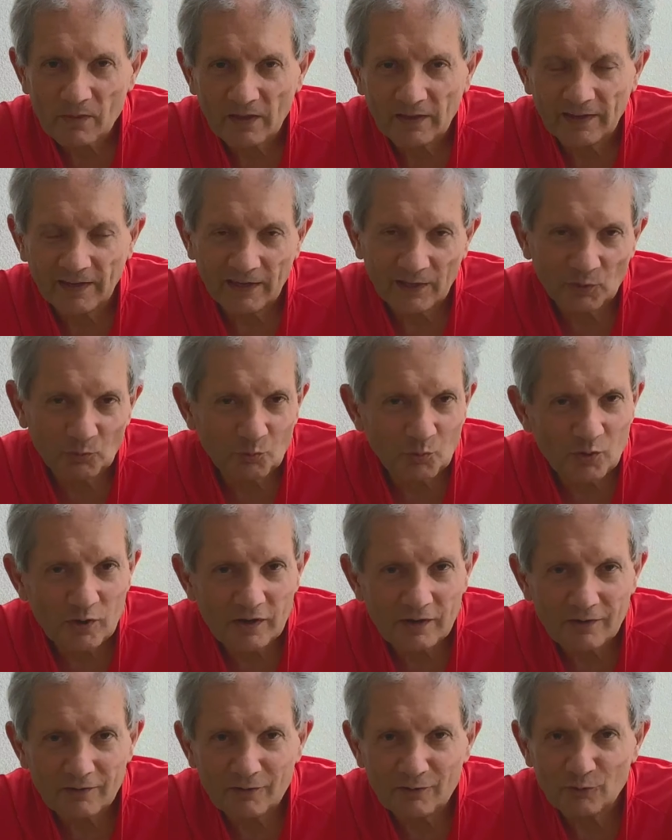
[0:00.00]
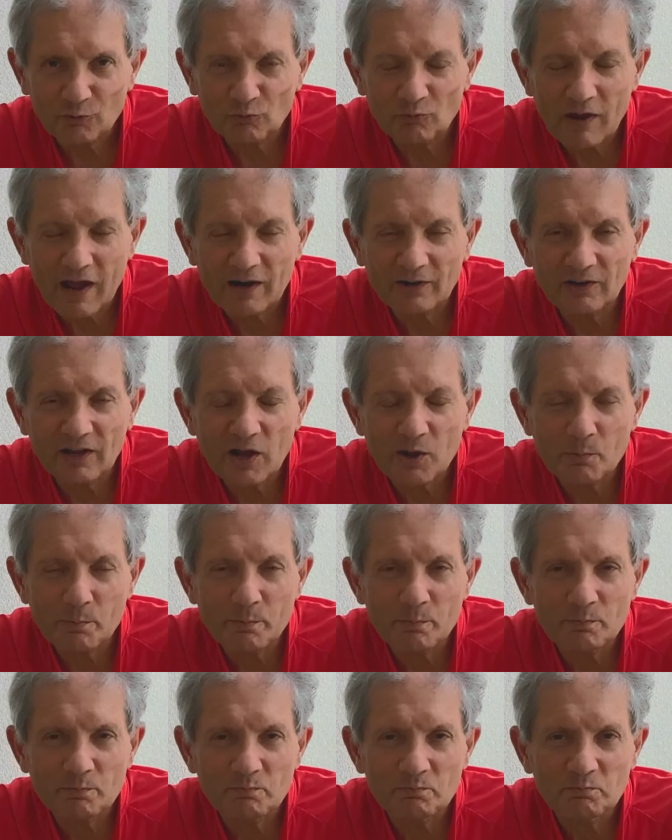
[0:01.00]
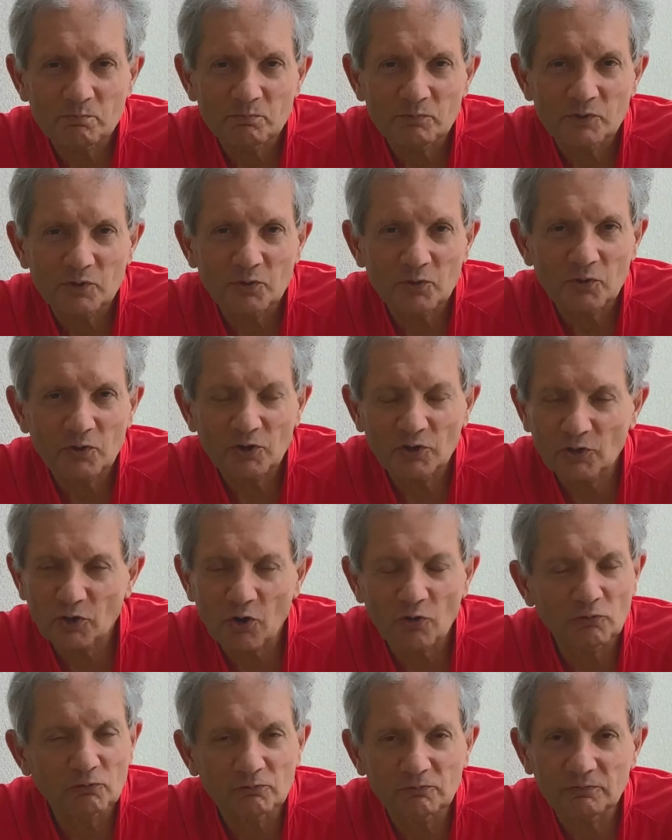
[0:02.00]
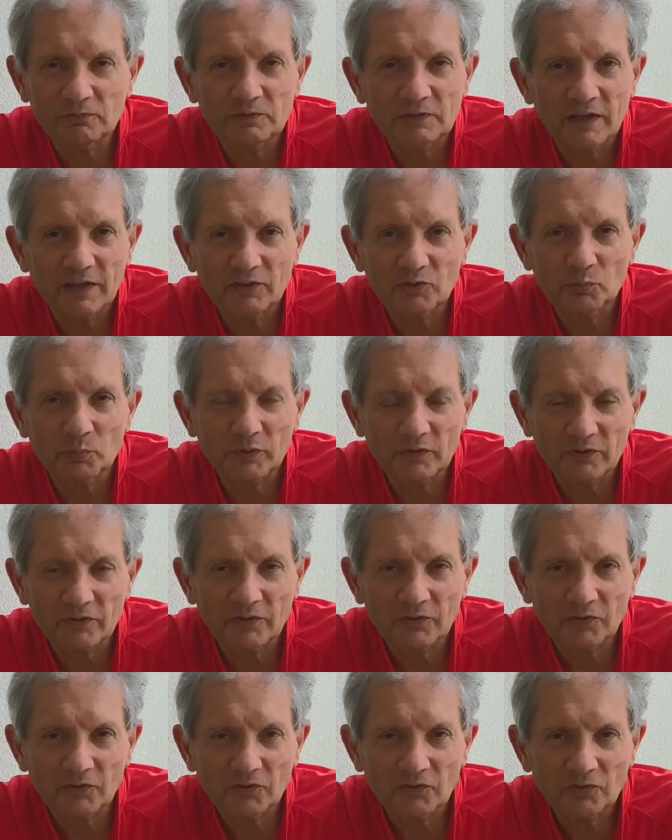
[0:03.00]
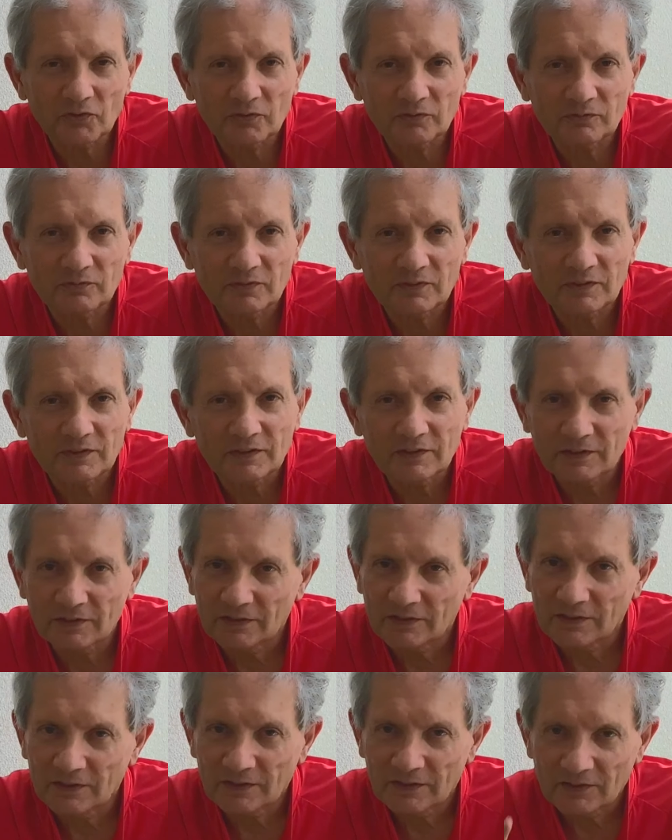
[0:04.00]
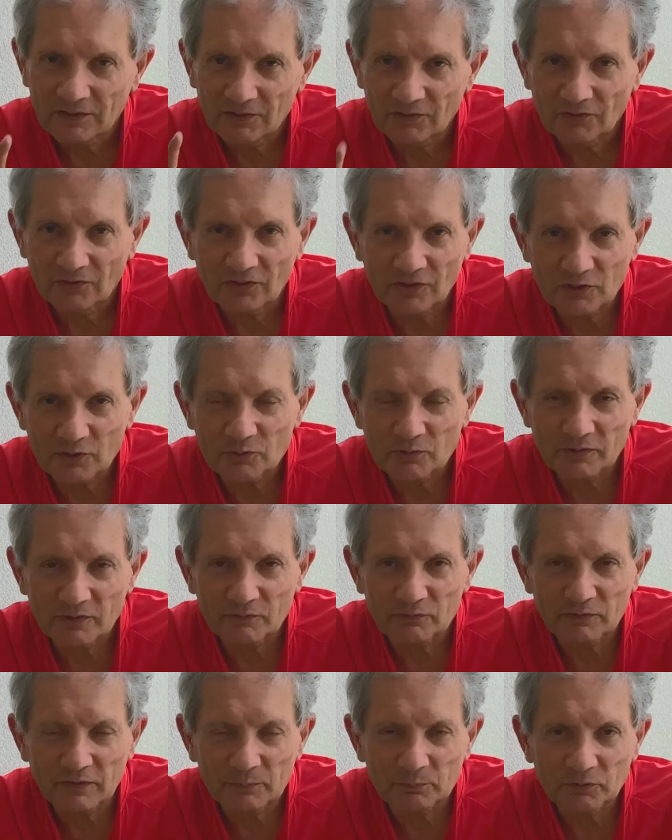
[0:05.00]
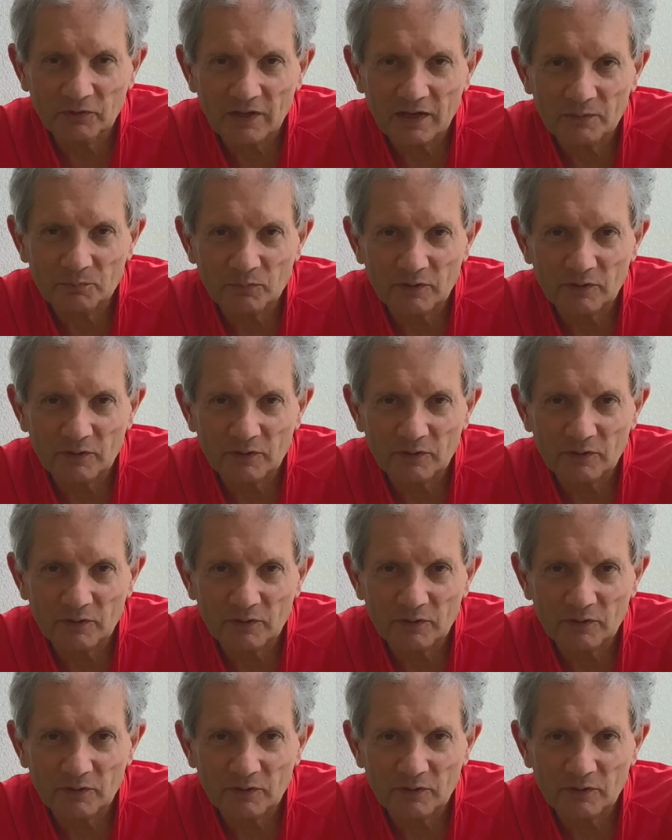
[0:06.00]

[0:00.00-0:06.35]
It will round out your golf experience. See you on the flip side, my